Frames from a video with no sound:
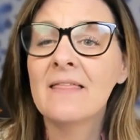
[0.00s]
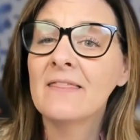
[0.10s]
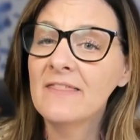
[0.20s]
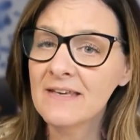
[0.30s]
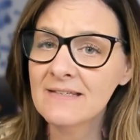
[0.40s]

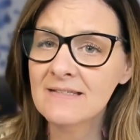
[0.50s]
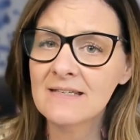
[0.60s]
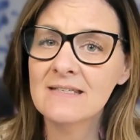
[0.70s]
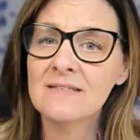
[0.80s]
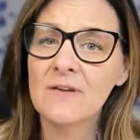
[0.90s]
This
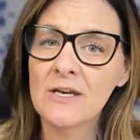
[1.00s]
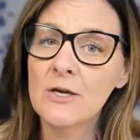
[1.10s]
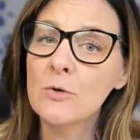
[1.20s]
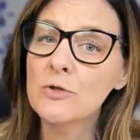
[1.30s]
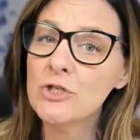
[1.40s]
is
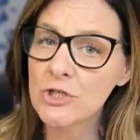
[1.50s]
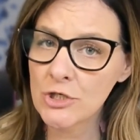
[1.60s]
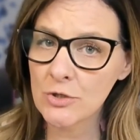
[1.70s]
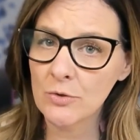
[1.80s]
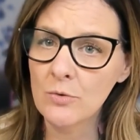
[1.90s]
video
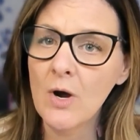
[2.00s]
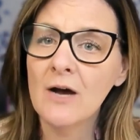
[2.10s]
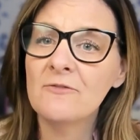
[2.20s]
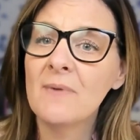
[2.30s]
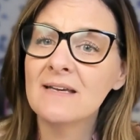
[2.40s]
2
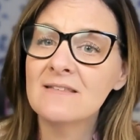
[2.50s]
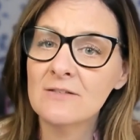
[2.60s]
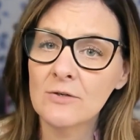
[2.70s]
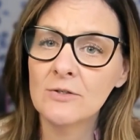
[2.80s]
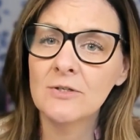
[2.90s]
of my
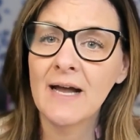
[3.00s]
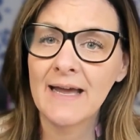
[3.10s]
Circle